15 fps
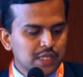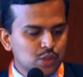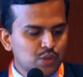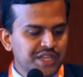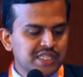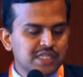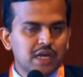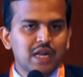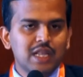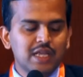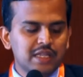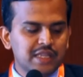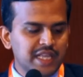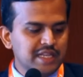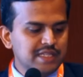So these are all
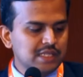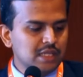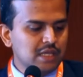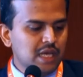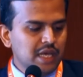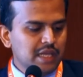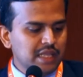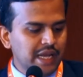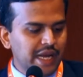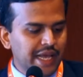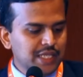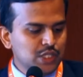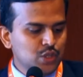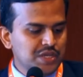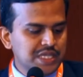the things, the
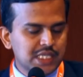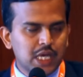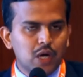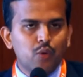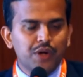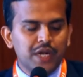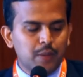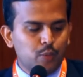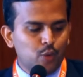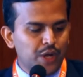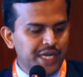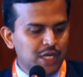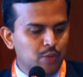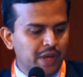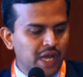nature's
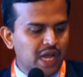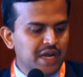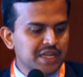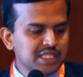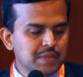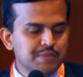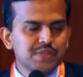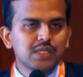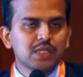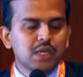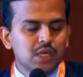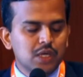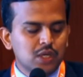counterproductive mechanisms